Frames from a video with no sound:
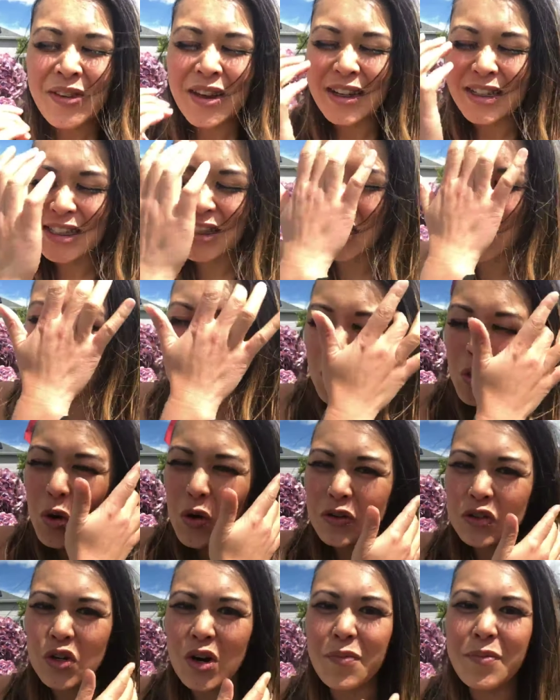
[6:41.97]

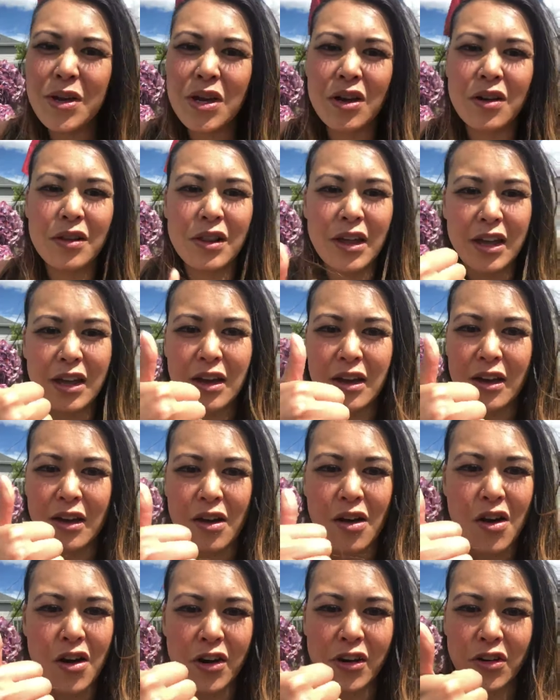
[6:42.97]
So drop me a
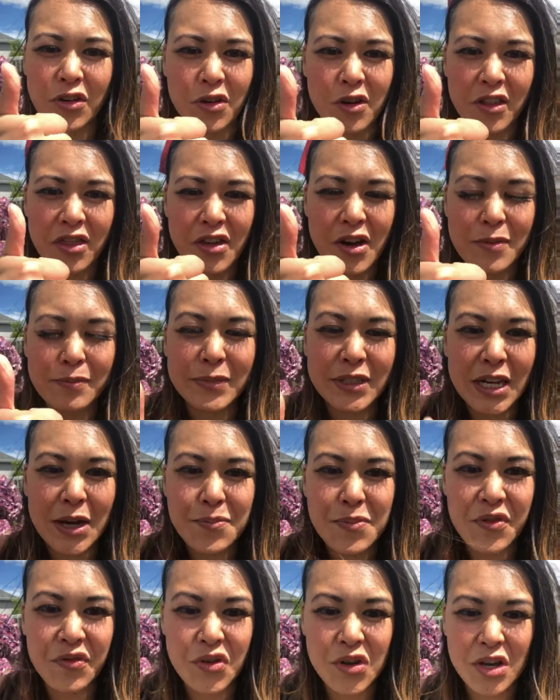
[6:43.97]
heart or a thumbs
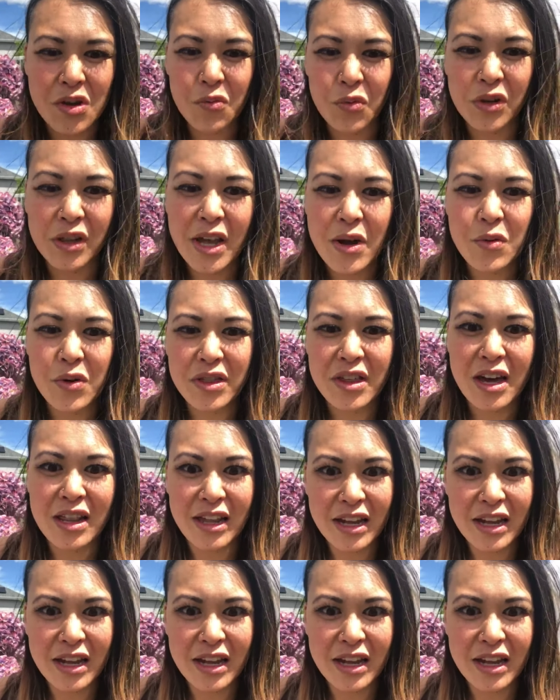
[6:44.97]
up if you can relate with that.